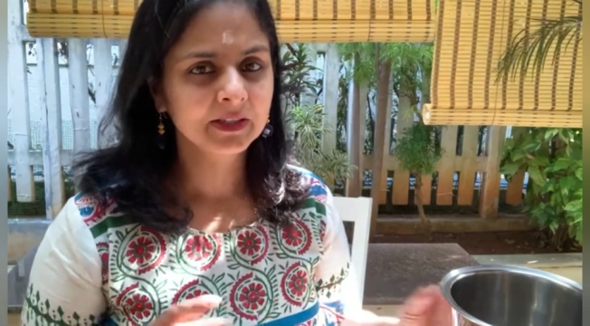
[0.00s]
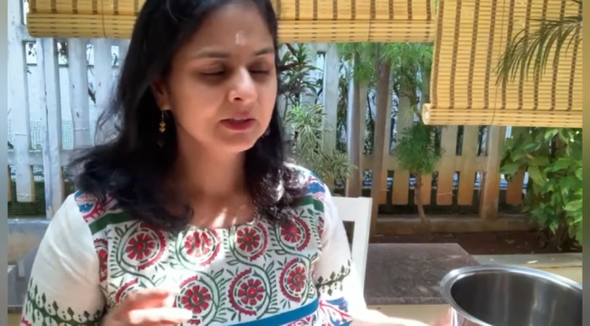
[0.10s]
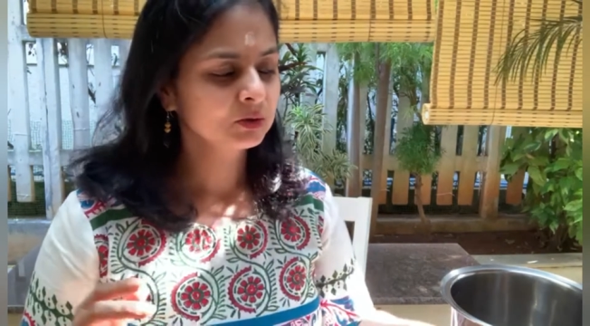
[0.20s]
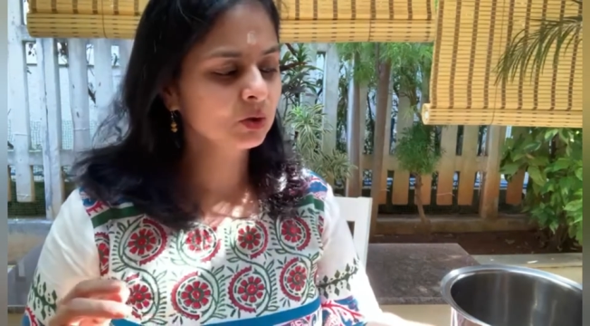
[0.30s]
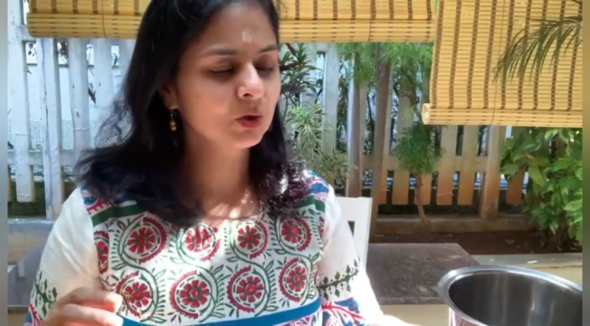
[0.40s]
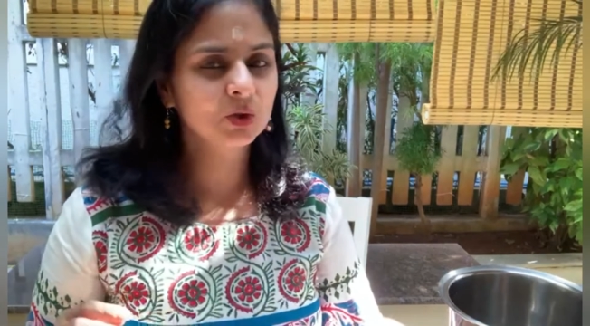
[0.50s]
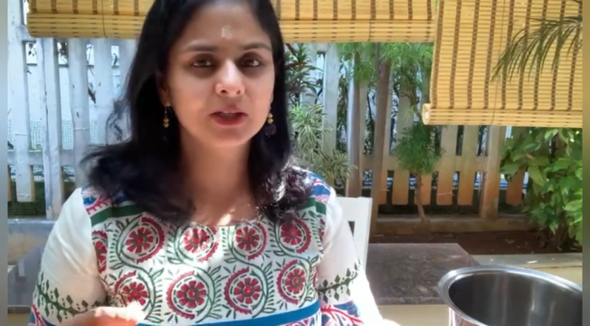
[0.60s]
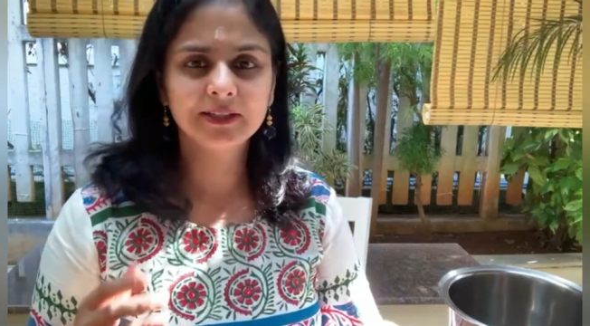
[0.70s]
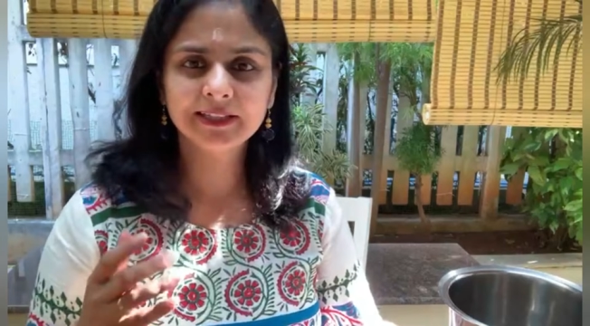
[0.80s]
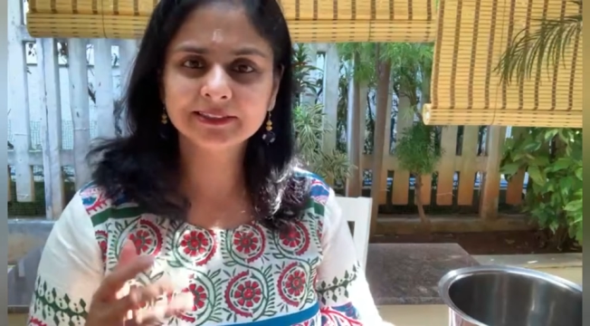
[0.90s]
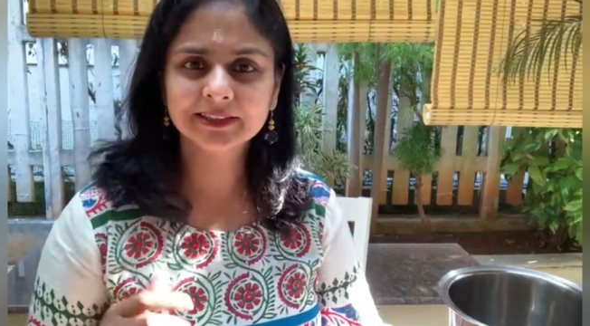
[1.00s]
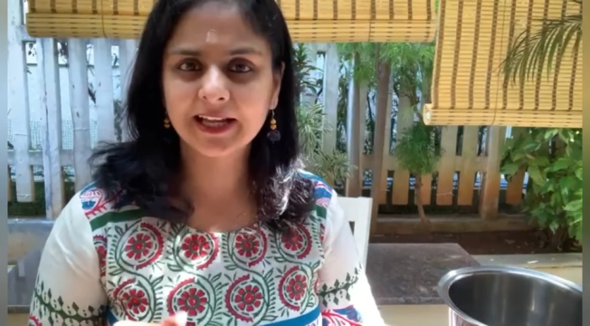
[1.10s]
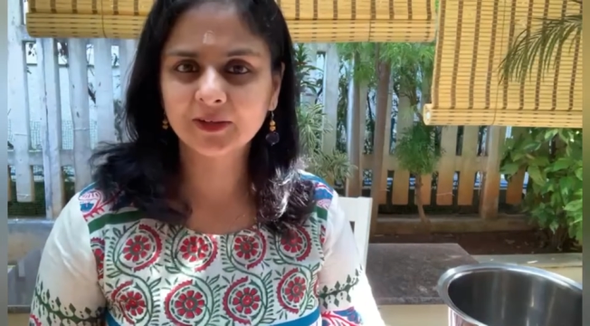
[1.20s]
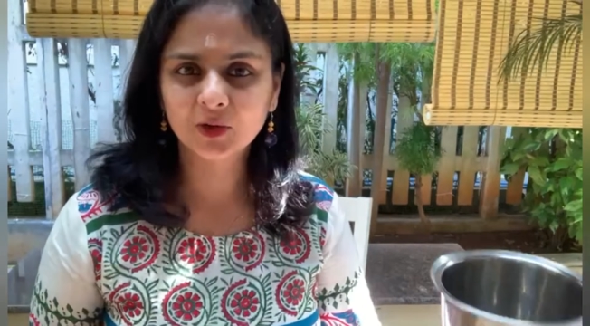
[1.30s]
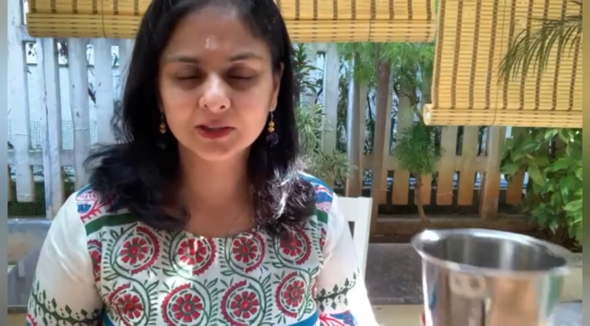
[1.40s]
So let's
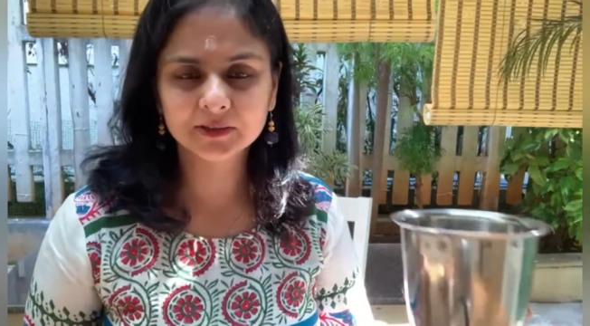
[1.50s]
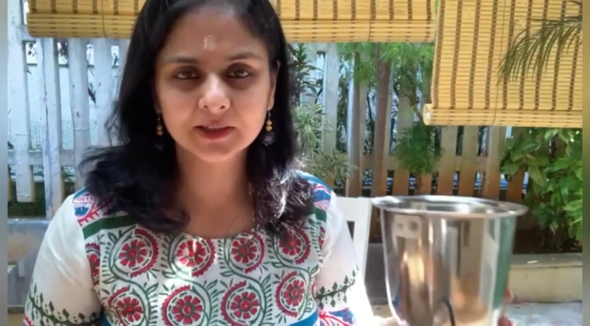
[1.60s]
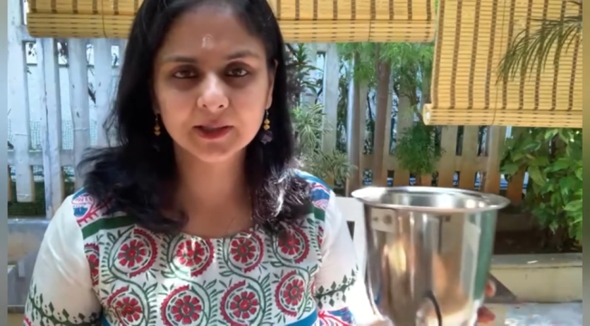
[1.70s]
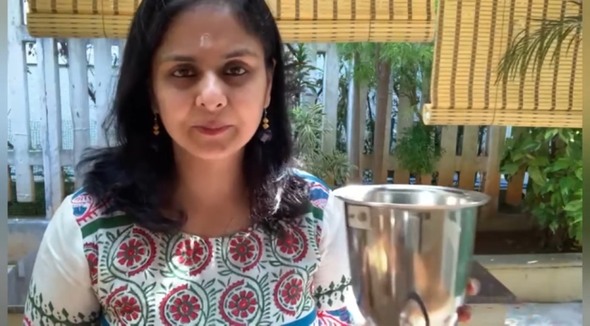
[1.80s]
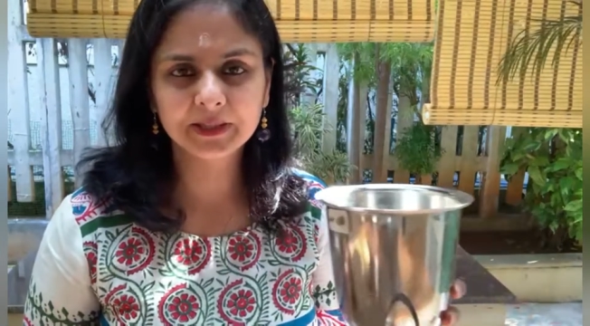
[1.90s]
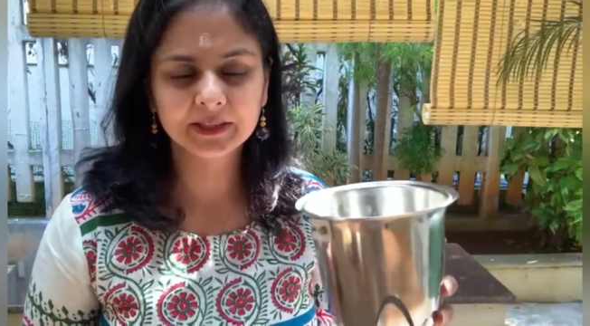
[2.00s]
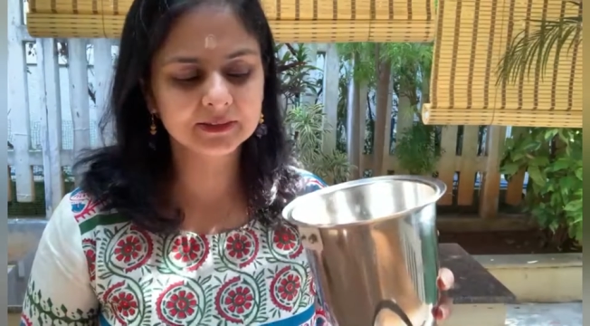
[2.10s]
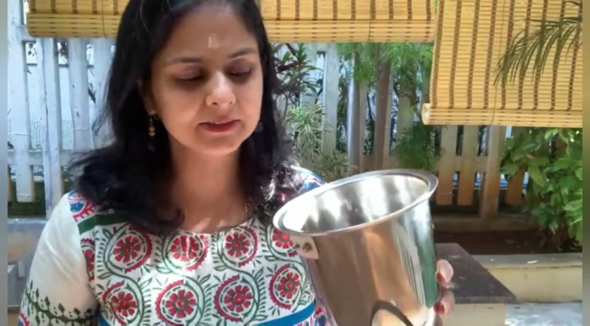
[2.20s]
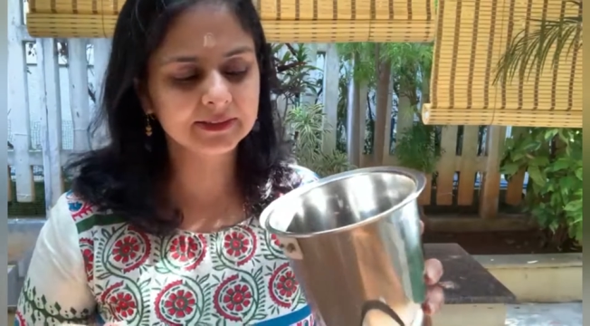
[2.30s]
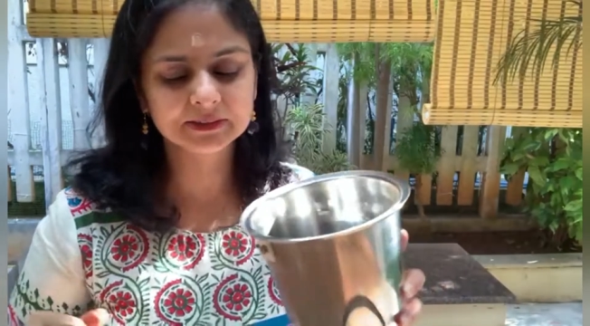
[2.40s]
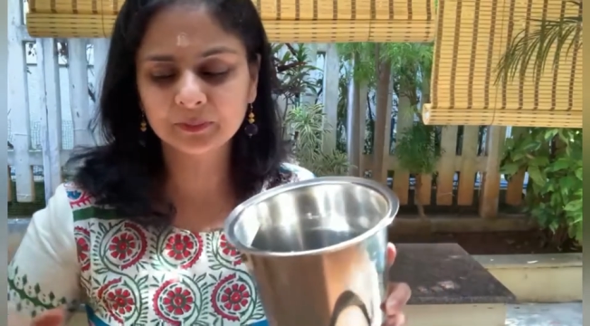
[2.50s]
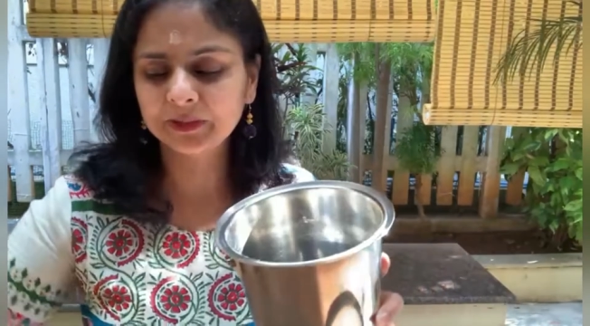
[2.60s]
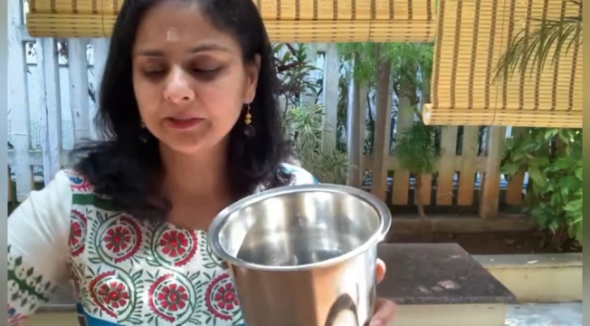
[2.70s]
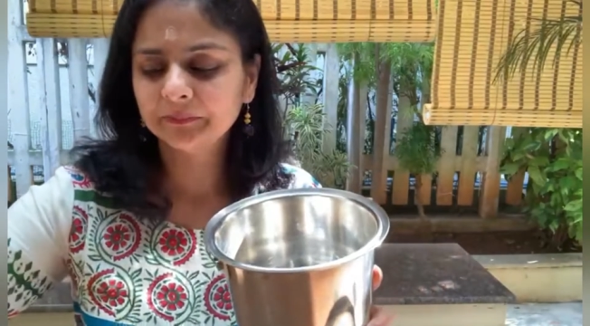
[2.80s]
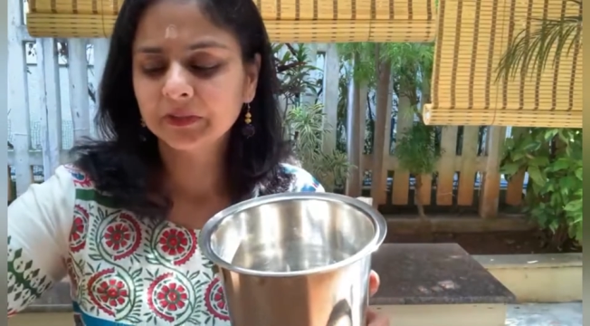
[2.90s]
crack on making the recipe.